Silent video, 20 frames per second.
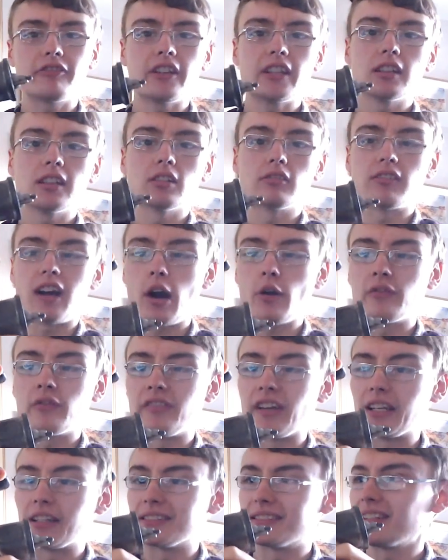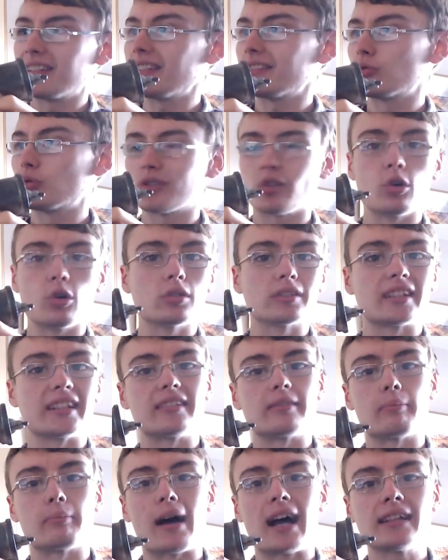a fiddle around with it because this was all
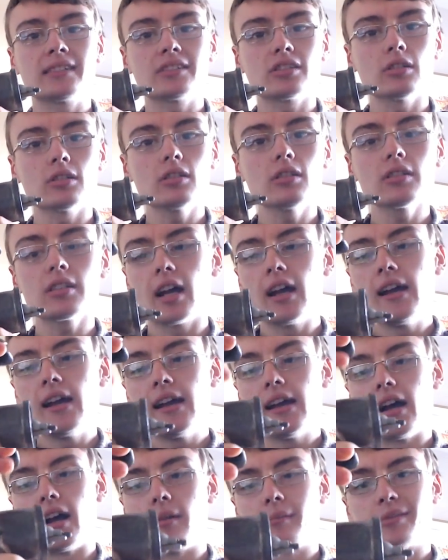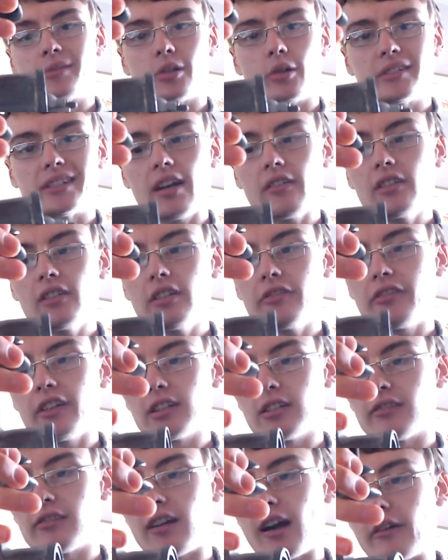dismantled. Um, so I was having a fiddle